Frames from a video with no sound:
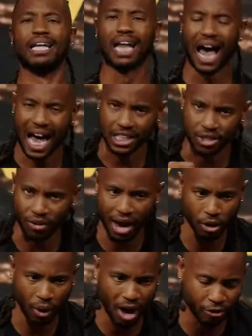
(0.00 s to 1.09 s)
last
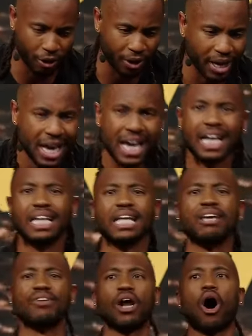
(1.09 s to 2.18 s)
final effort.
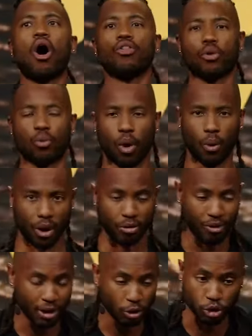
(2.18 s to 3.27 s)
Leave it on the rower.
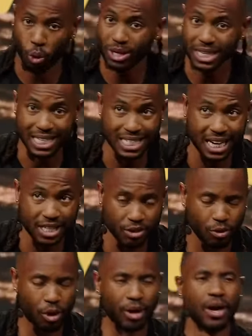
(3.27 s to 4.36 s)
Final 20 seconds of
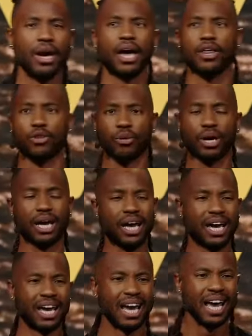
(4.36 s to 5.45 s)
work. And 3,
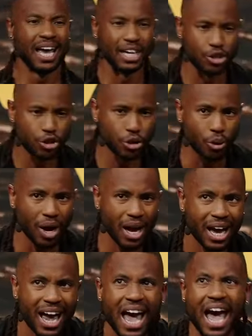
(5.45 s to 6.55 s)
and 2,
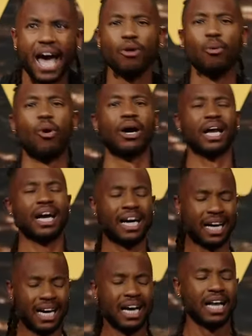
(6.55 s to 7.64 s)
and 1.
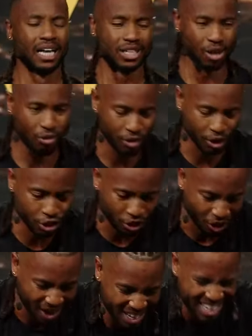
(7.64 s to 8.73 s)
Let's go, finish strong.